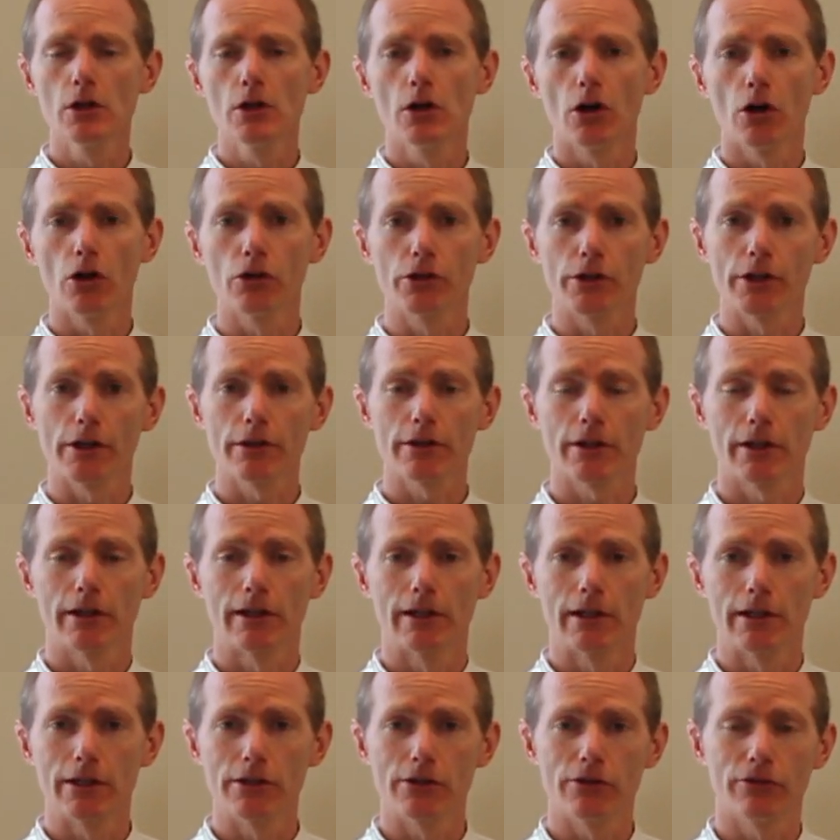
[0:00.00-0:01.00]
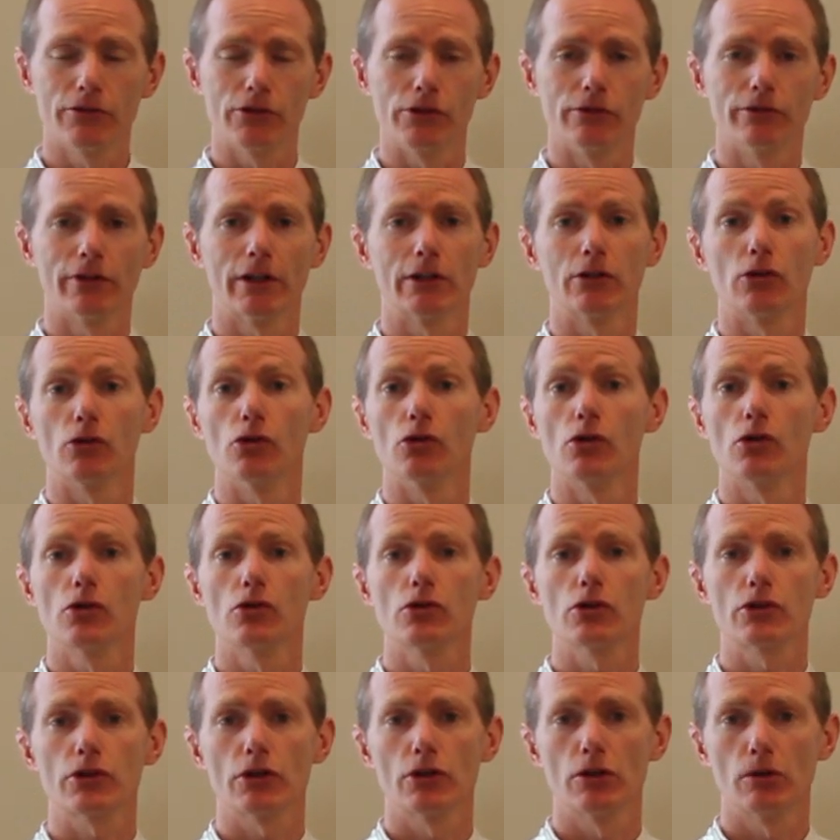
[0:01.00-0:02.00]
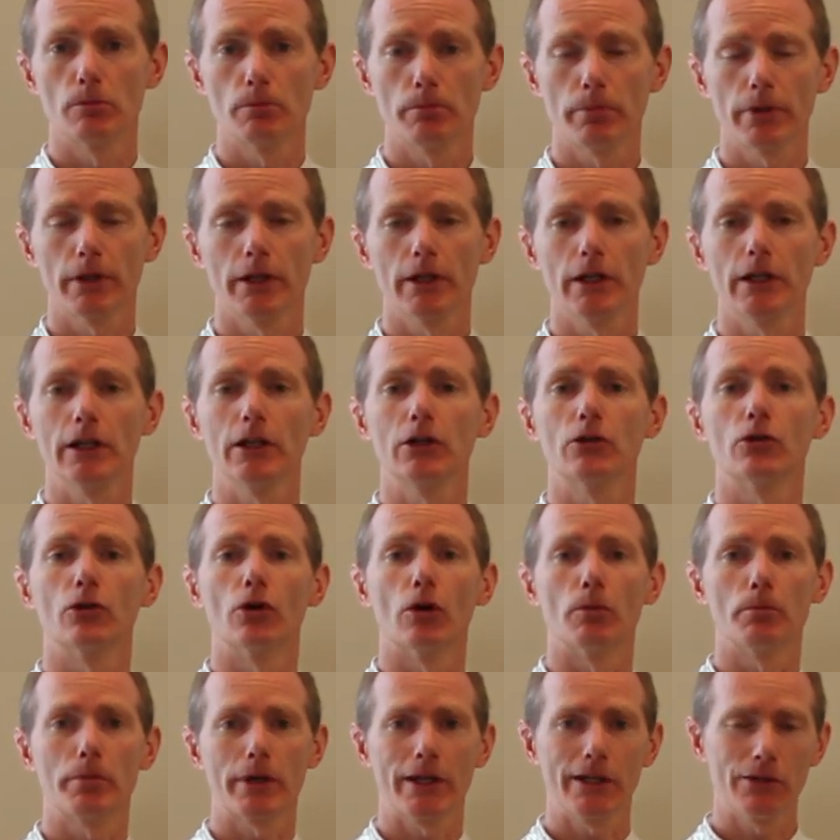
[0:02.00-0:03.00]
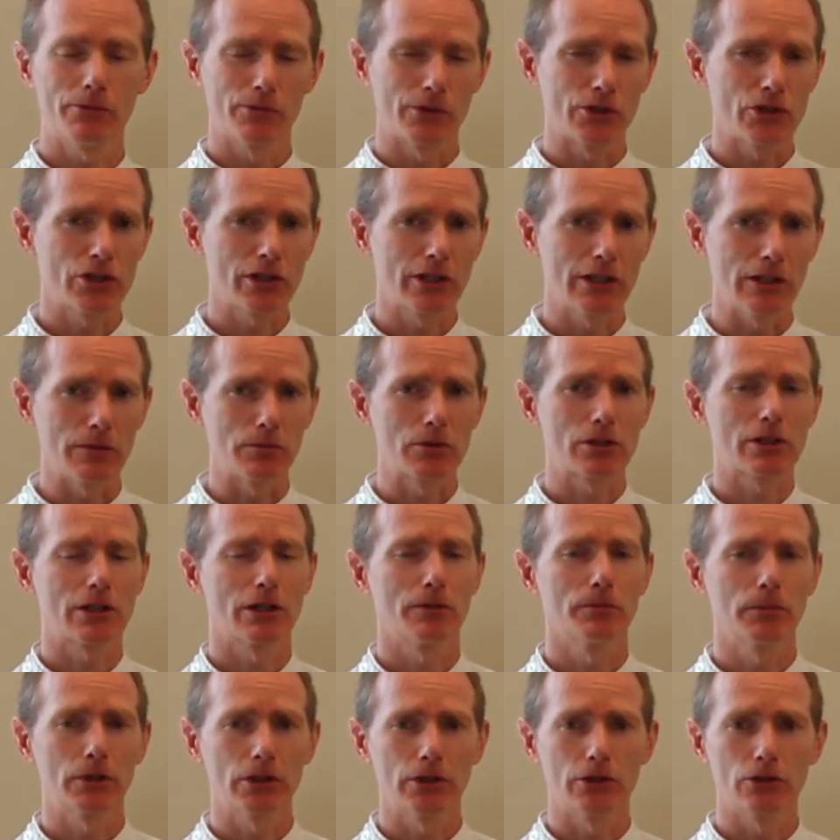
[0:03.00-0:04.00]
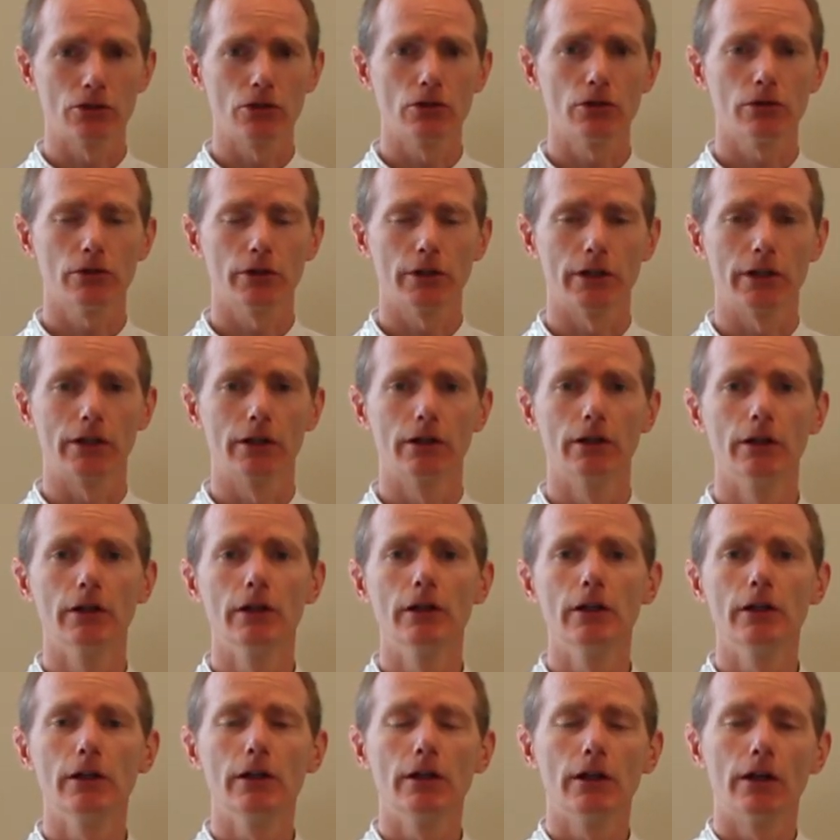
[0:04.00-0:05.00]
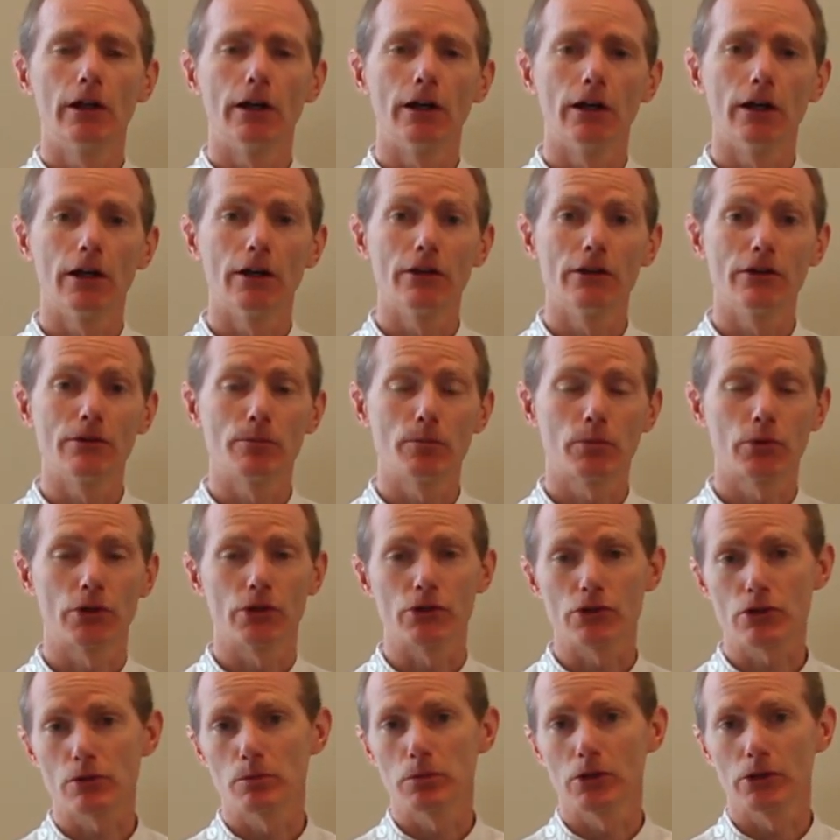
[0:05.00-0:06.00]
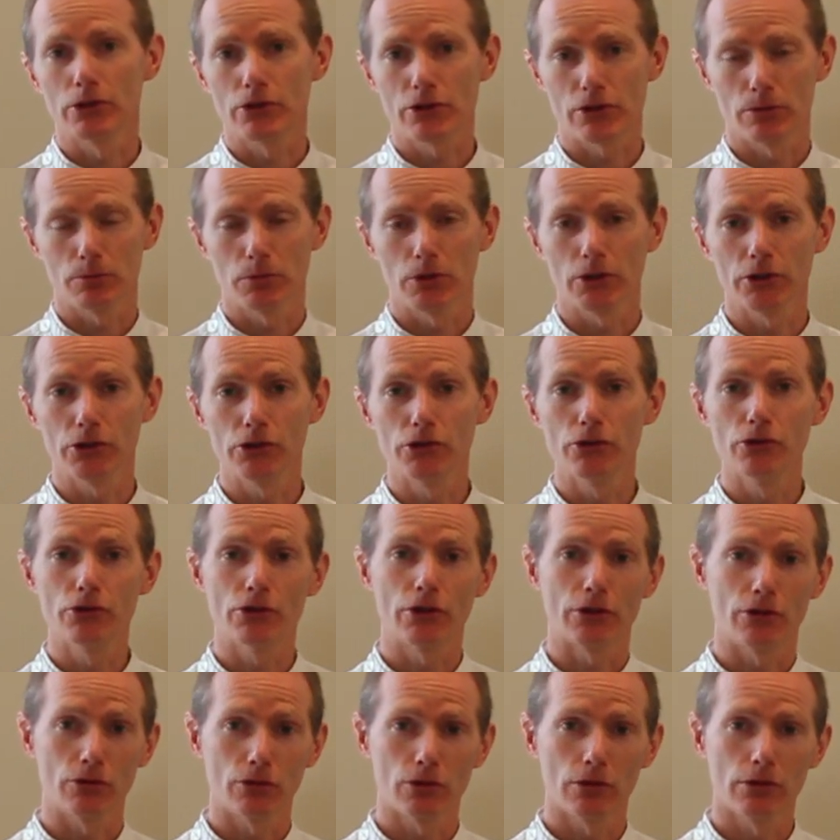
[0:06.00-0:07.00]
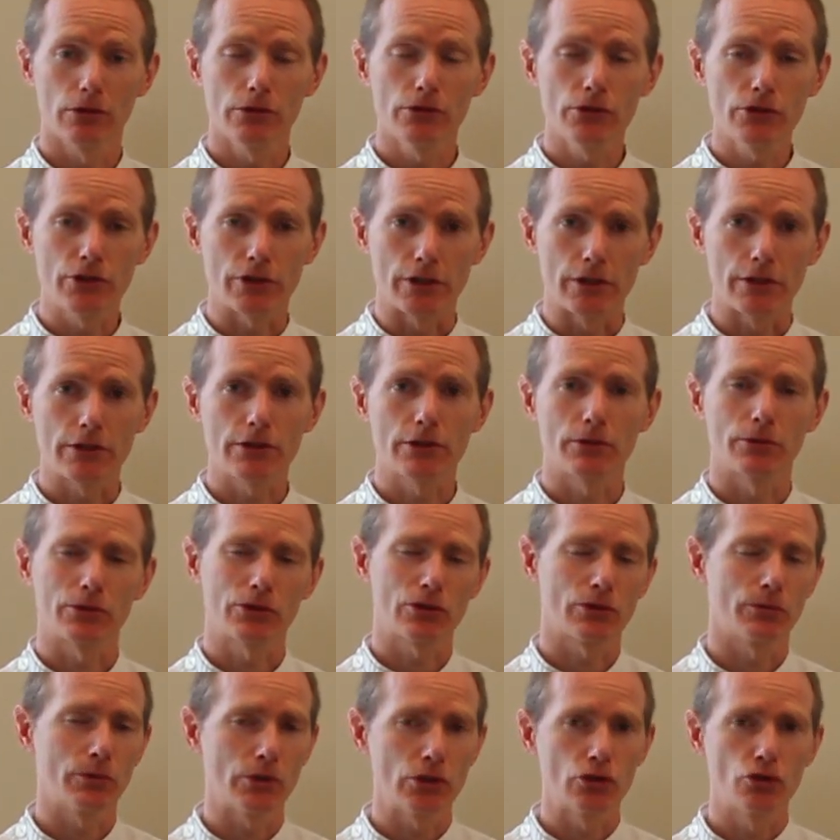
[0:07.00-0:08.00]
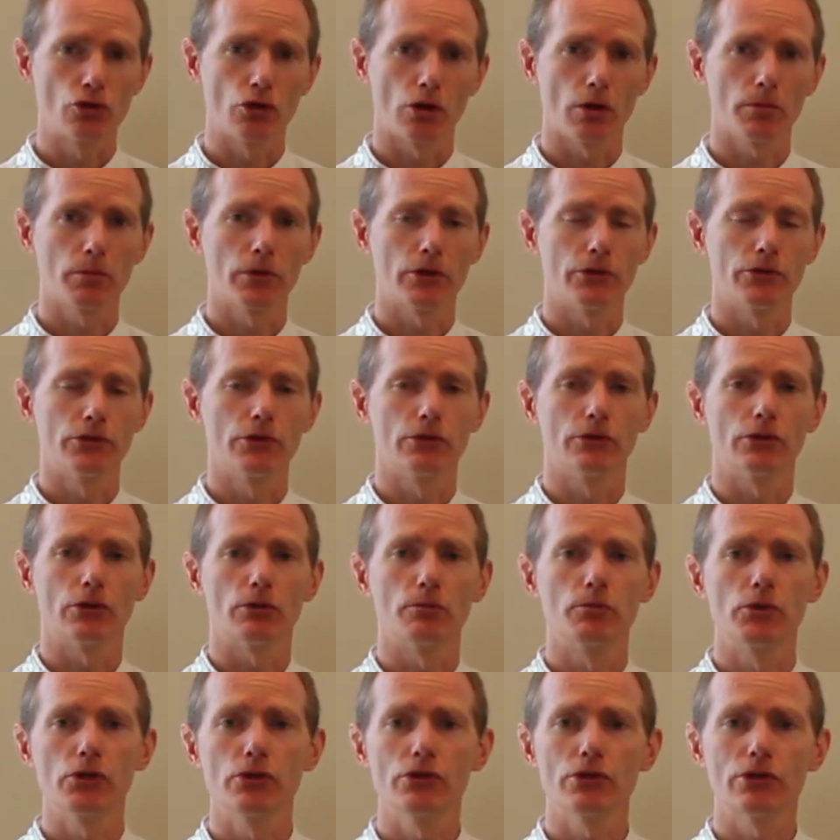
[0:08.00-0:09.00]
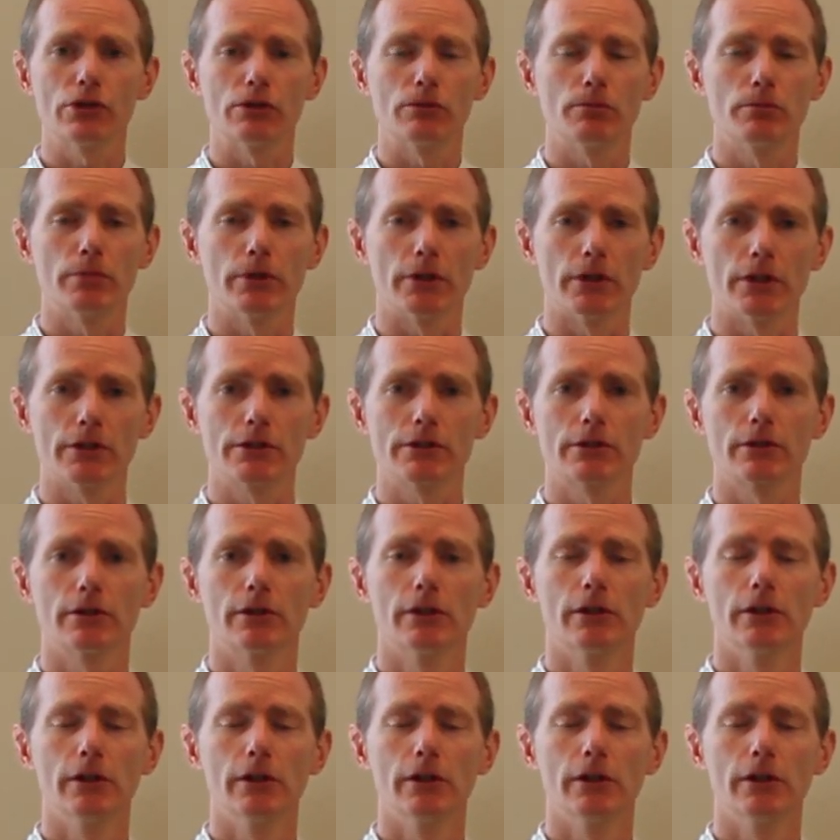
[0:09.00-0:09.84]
On the other hand, if you've had a long-term pain or a pain which keeps coming and going, the principle is simply use it or lose it. So we drop the don't abuse it bit.